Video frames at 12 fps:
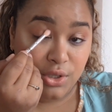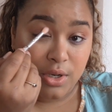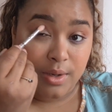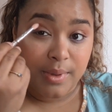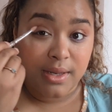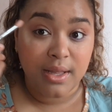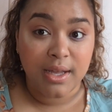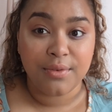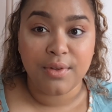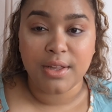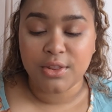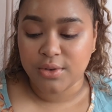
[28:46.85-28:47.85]
You know what I mean? Like, I
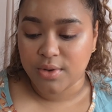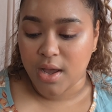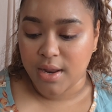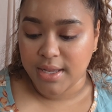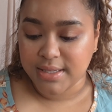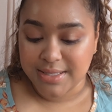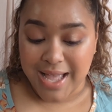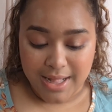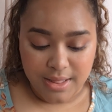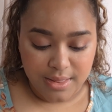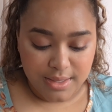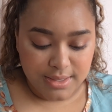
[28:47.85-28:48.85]
feel like they're not
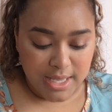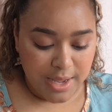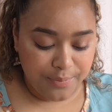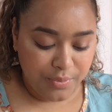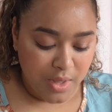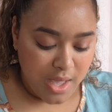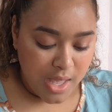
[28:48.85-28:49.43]
exactly the same.